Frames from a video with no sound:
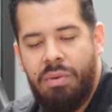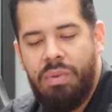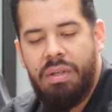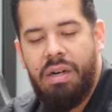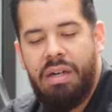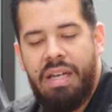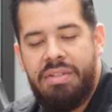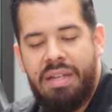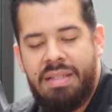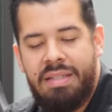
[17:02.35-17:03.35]
Coat Wheel Guard.
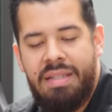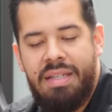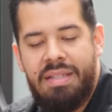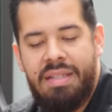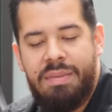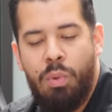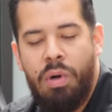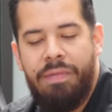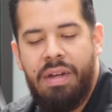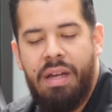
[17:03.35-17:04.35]
As you guys can see, this is
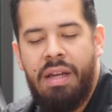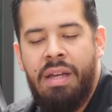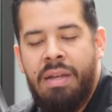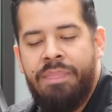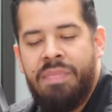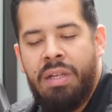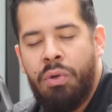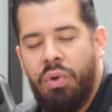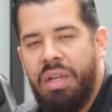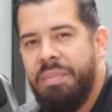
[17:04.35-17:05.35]
more of a
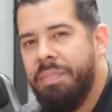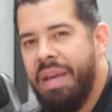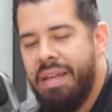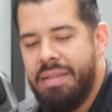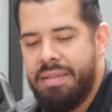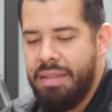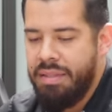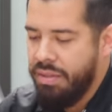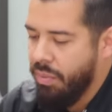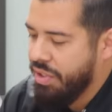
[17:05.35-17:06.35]
creamy paste.
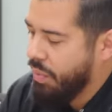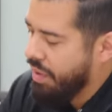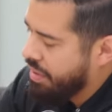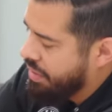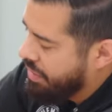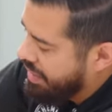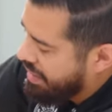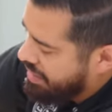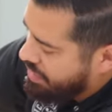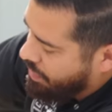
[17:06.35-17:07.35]
So what you wanna do
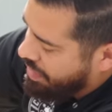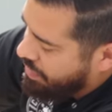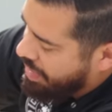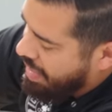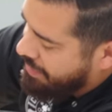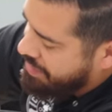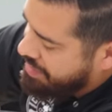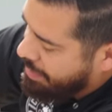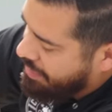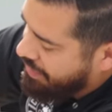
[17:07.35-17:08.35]
is you wanna grab
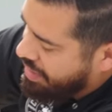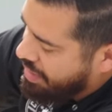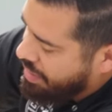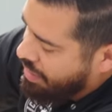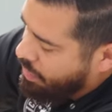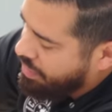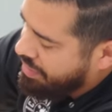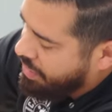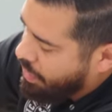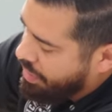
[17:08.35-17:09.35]
some of it
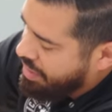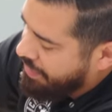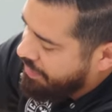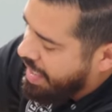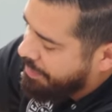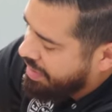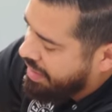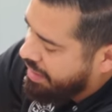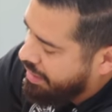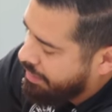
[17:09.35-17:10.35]
with the corner of your
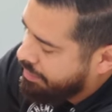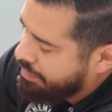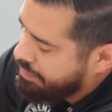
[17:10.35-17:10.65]
applicator.